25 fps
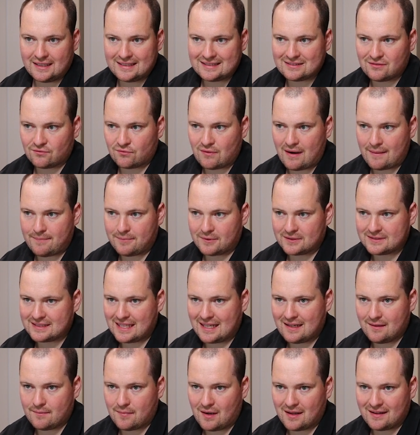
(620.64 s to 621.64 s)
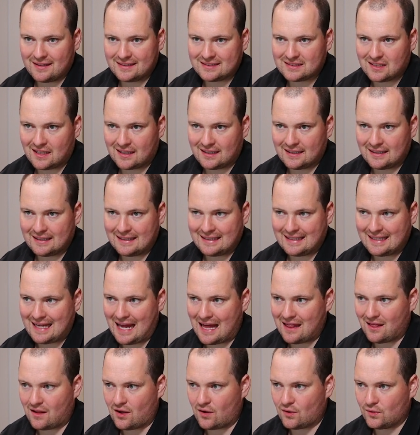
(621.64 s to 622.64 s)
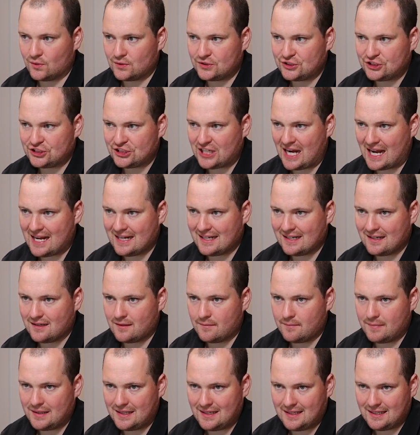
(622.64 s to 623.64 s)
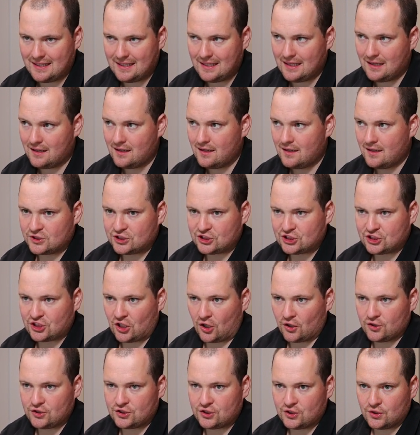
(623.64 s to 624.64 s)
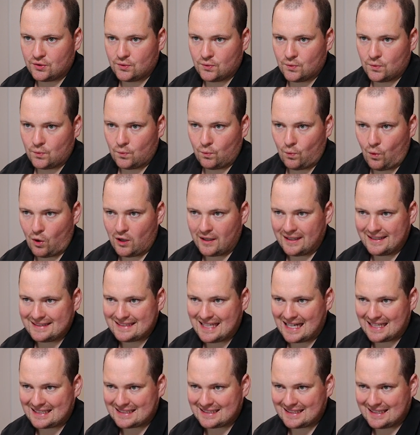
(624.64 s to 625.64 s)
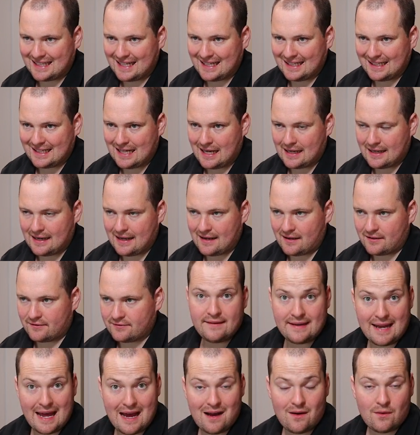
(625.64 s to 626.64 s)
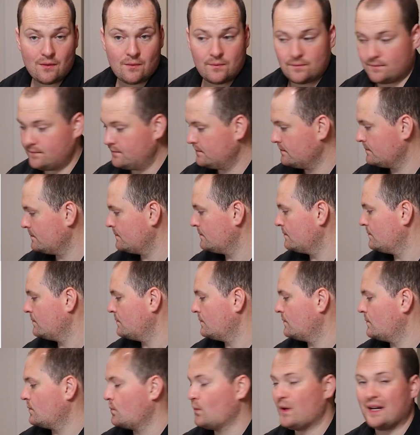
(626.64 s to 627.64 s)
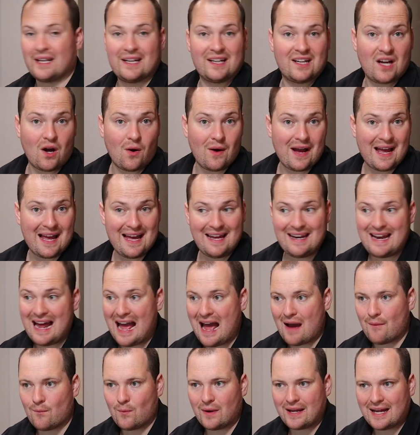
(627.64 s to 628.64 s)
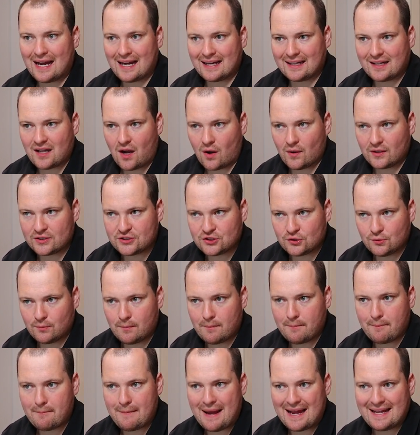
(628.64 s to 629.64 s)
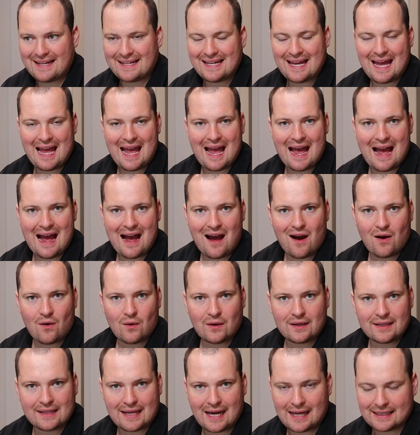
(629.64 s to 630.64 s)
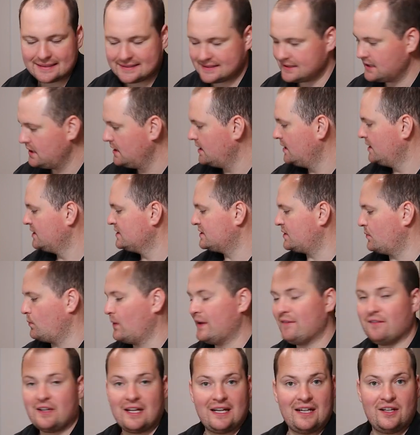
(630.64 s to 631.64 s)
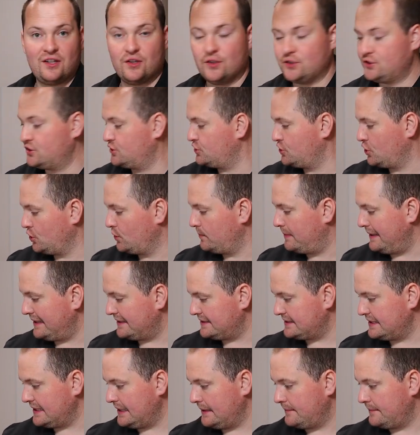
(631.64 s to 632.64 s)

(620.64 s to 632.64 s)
is represented by this like yellow shaded bit here, which shows you what is actually getting cut out. Now, we're going to go ahead and we are going to make our cuts. So we're going to use two bits